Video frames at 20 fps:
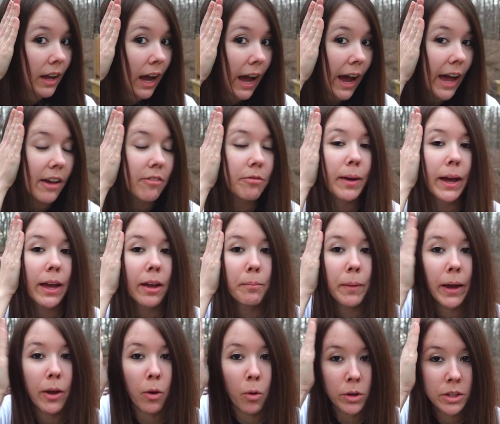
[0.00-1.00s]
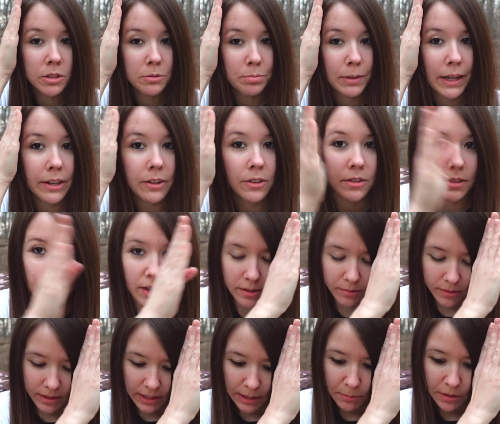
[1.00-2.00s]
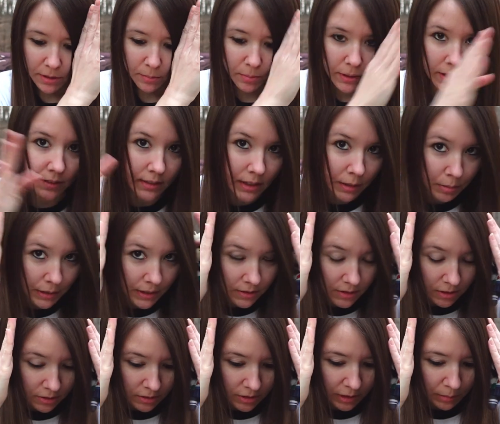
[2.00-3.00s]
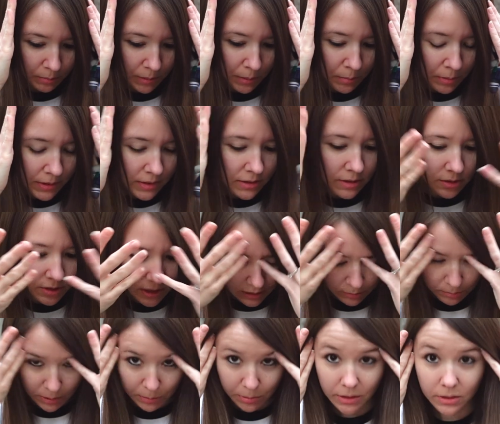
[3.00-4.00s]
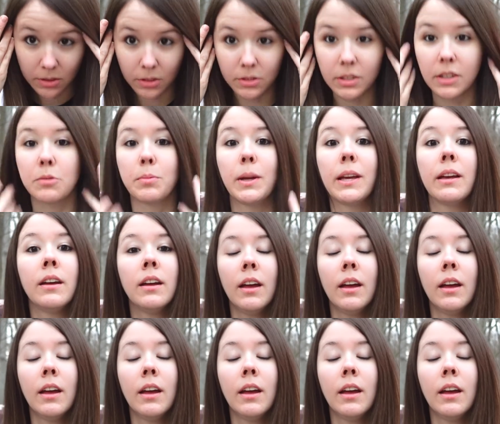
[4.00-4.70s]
I have my horse blinders on when I'm at the bins, like, please don't look at me, please don't talk to me, please don't touch me.